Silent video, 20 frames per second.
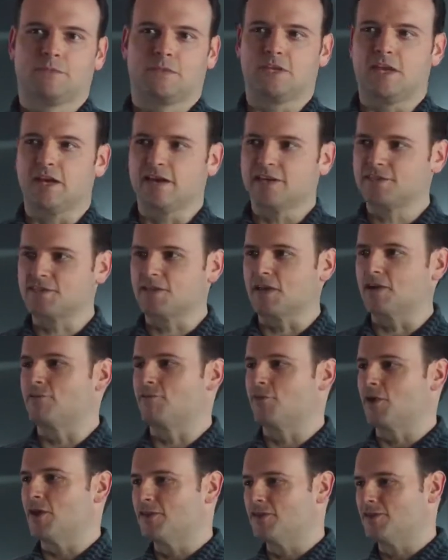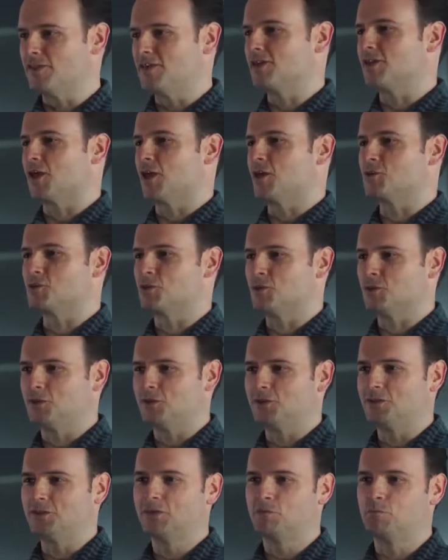Yes, I've read the
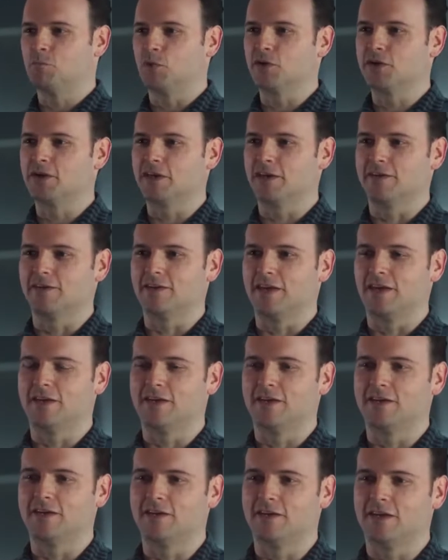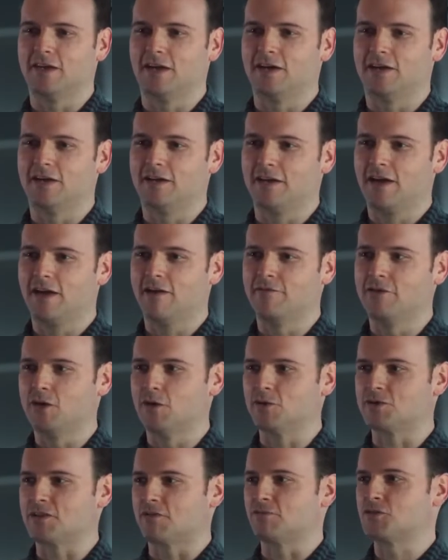occasional book, and heaven
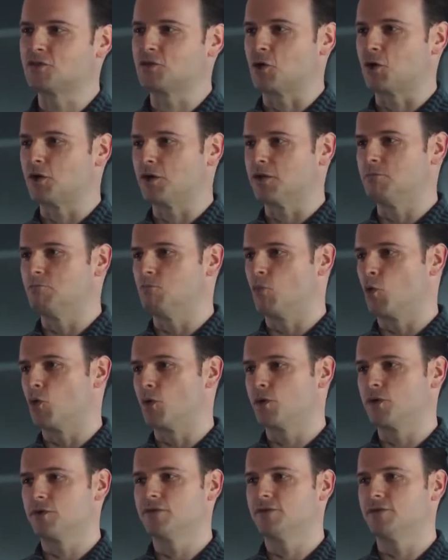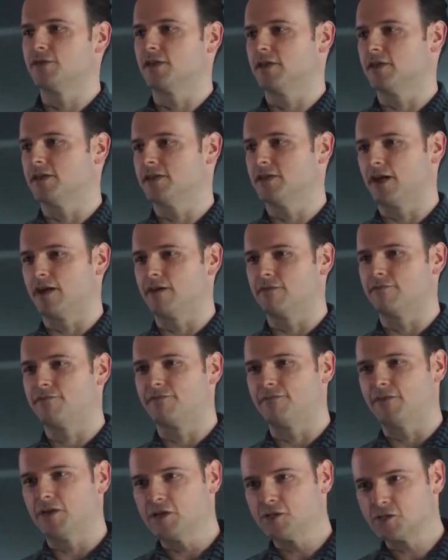knows I've started more than I've
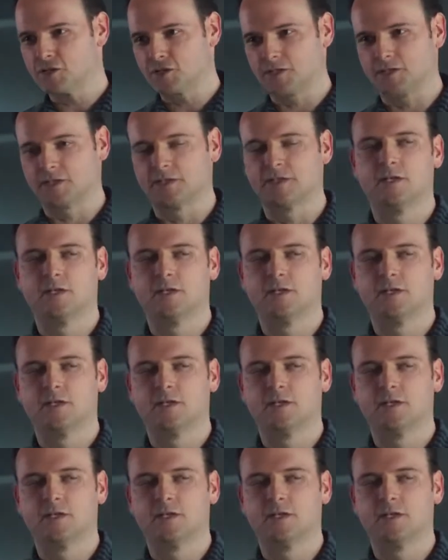finished.